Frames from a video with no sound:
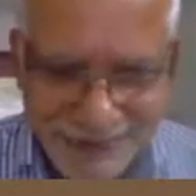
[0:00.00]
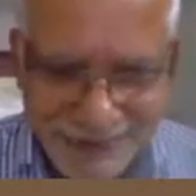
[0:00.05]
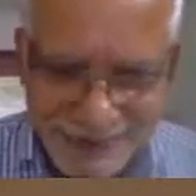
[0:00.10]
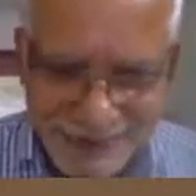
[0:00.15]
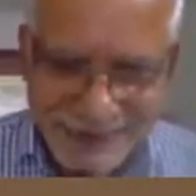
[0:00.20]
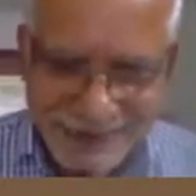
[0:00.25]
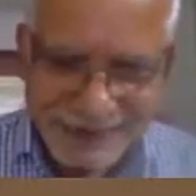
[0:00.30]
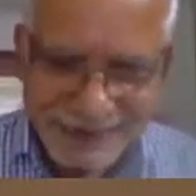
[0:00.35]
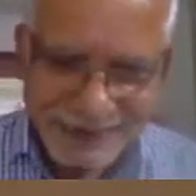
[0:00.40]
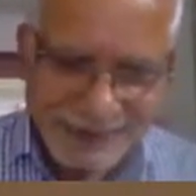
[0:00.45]

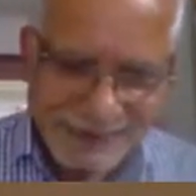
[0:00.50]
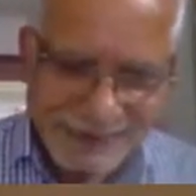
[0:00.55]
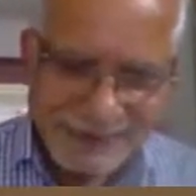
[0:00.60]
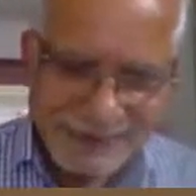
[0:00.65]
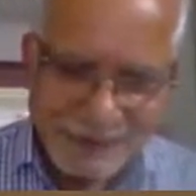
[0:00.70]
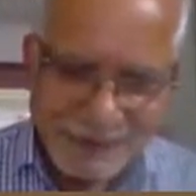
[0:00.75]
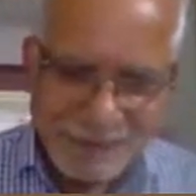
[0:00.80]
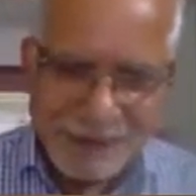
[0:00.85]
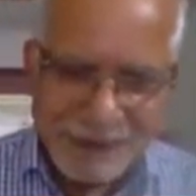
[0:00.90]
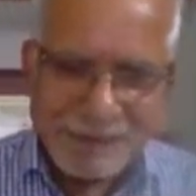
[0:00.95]
the
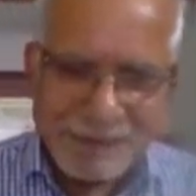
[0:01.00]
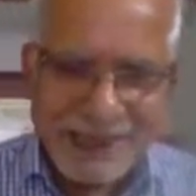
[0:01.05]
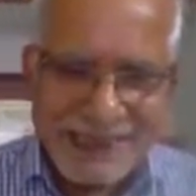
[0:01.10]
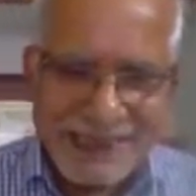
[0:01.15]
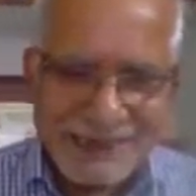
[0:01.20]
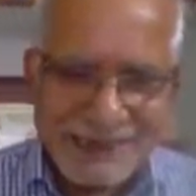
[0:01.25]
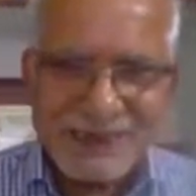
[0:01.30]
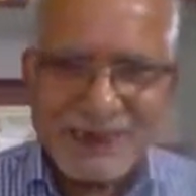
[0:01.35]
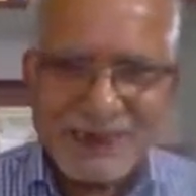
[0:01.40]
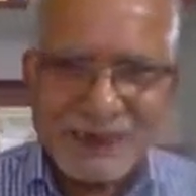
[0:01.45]
Nobel
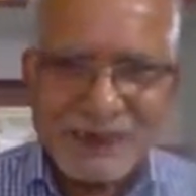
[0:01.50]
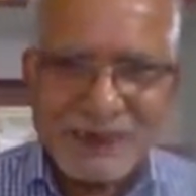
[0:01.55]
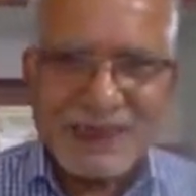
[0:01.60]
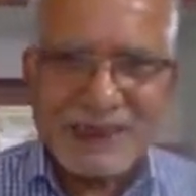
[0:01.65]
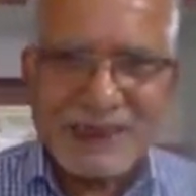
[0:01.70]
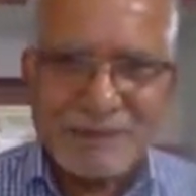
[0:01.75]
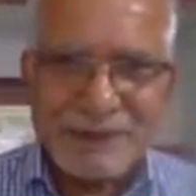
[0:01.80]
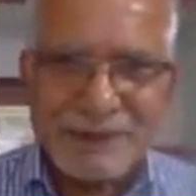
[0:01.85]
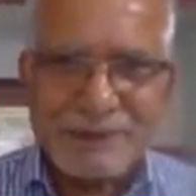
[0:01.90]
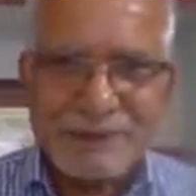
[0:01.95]
Prize for
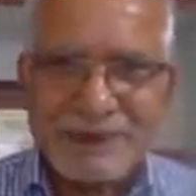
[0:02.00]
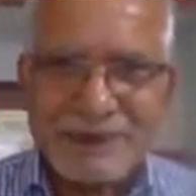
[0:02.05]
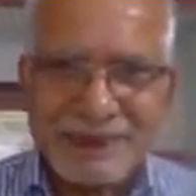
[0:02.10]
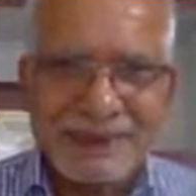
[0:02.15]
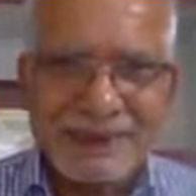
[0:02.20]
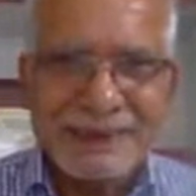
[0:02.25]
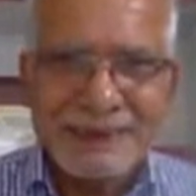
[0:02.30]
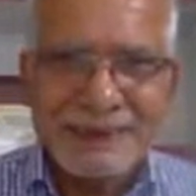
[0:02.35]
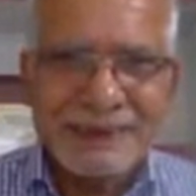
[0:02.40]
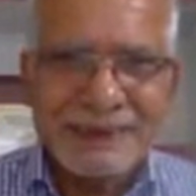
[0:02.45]
older
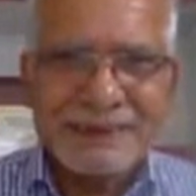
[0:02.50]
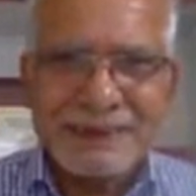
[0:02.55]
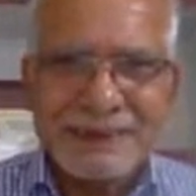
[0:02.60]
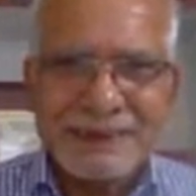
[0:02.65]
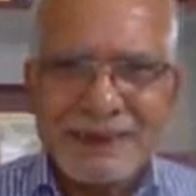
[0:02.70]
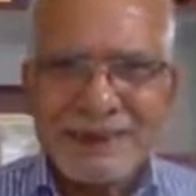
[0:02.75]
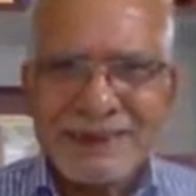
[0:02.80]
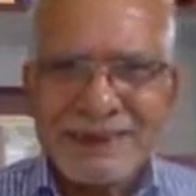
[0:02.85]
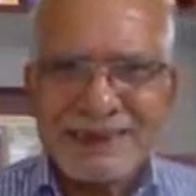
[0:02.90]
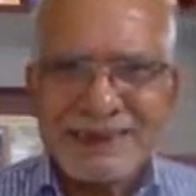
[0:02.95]
people.
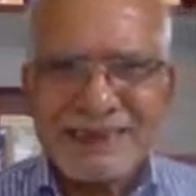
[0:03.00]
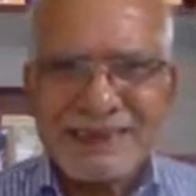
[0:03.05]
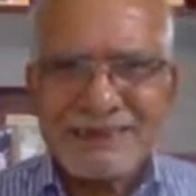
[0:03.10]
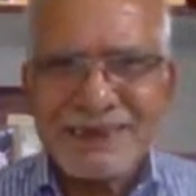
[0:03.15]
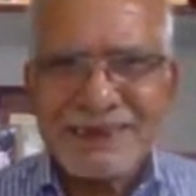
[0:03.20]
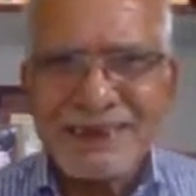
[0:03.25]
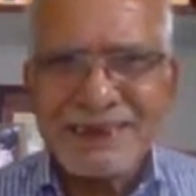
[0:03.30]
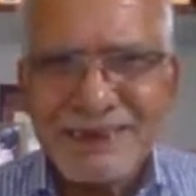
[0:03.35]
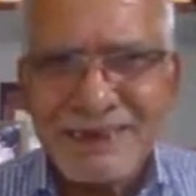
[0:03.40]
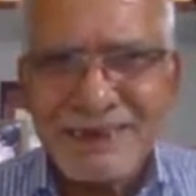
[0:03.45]

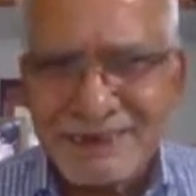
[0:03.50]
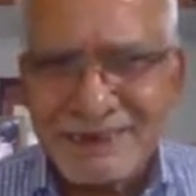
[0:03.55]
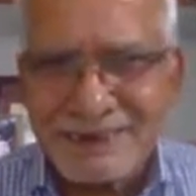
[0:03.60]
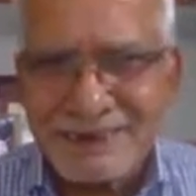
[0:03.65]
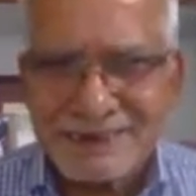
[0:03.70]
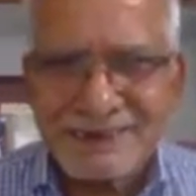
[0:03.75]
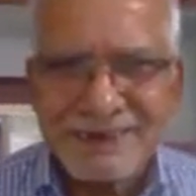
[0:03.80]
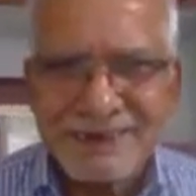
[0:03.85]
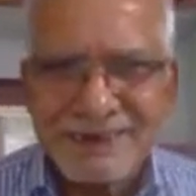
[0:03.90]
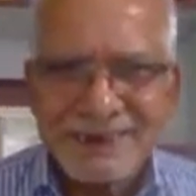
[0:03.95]
97
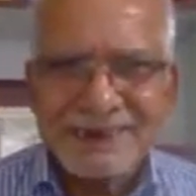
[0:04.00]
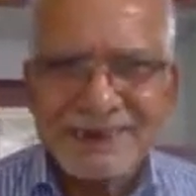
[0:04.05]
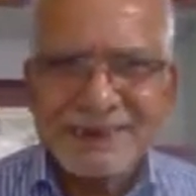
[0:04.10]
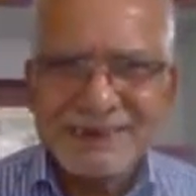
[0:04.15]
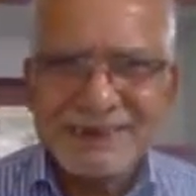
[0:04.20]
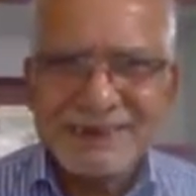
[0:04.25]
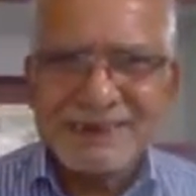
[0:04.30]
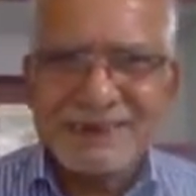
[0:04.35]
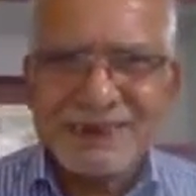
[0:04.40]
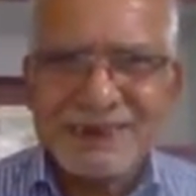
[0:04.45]
years,
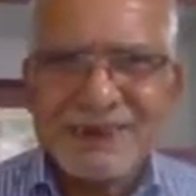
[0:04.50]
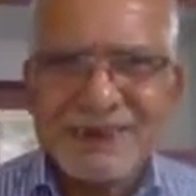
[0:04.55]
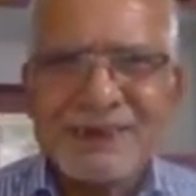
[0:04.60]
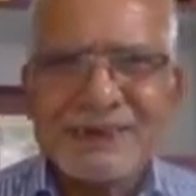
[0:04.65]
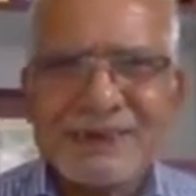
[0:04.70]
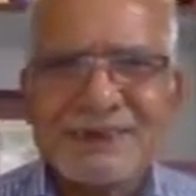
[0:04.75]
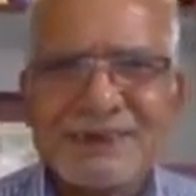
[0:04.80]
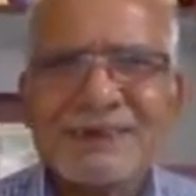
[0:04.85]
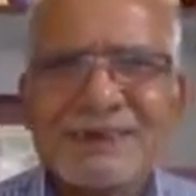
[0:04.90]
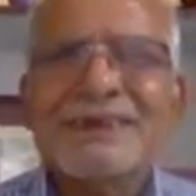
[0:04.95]

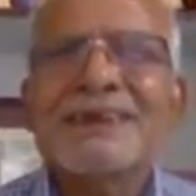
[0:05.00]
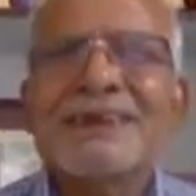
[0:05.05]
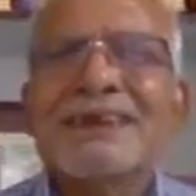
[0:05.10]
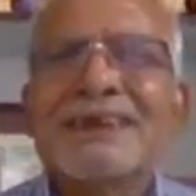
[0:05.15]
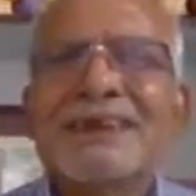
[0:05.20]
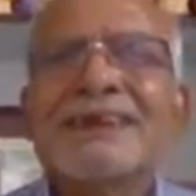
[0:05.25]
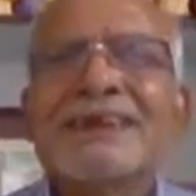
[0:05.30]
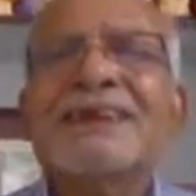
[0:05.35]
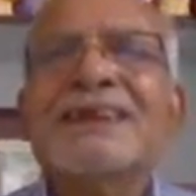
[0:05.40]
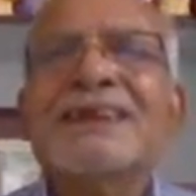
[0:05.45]
John
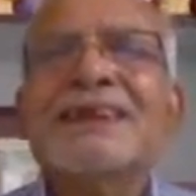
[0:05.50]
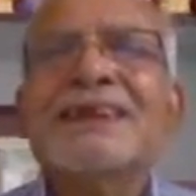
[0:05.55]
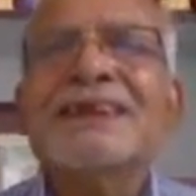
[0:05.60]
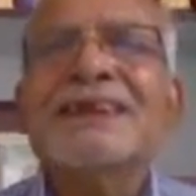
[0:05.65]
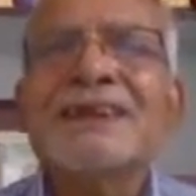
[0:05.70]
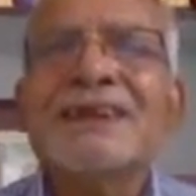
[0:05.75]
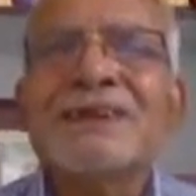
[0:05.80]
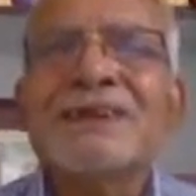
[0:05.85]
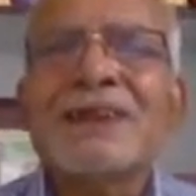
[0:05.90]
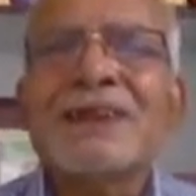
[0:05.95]

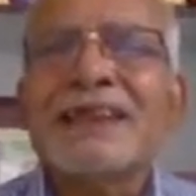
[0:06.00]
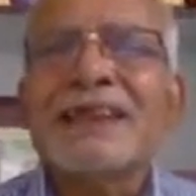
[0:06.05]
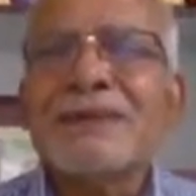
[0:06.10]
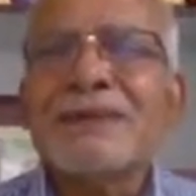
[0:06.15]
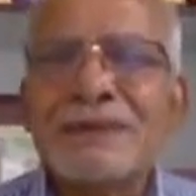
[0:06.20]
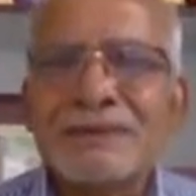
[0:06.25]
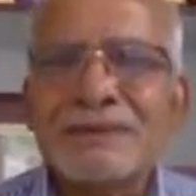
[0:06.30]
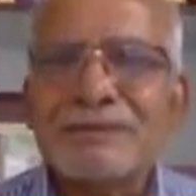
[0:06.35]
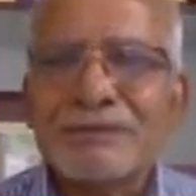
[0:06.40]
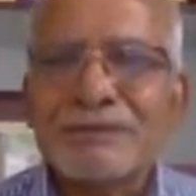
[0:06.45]

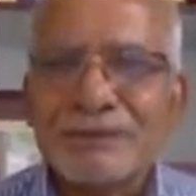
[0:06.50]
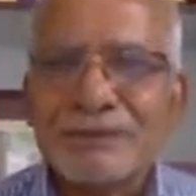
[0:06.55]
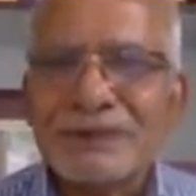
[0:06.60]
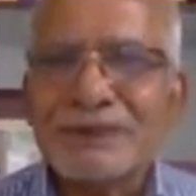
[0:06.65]
Goodenough,